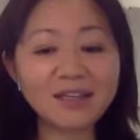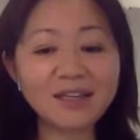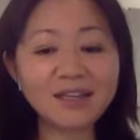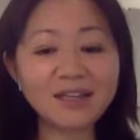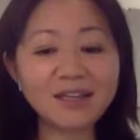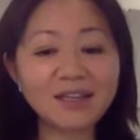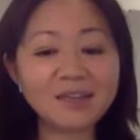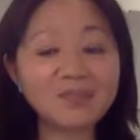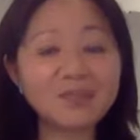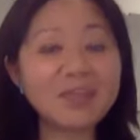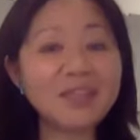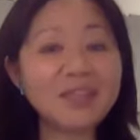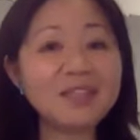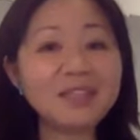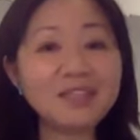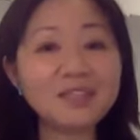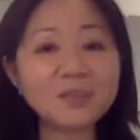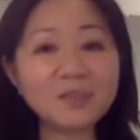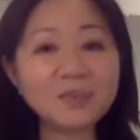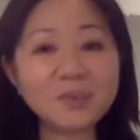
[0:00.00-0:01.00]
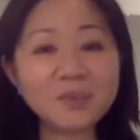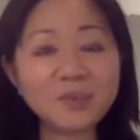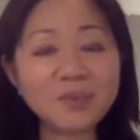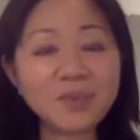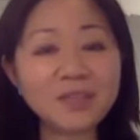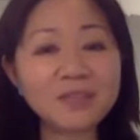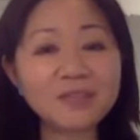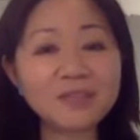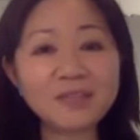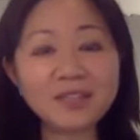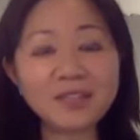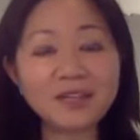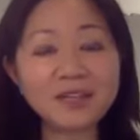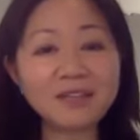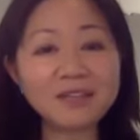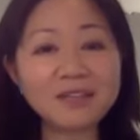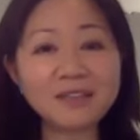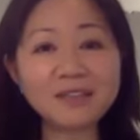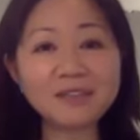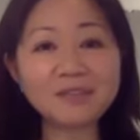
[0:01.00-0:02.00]
And this was one of the
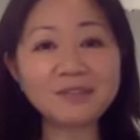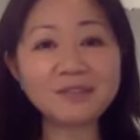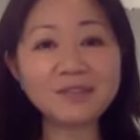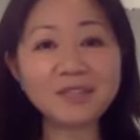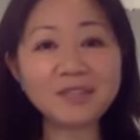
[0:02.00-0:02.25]
kind of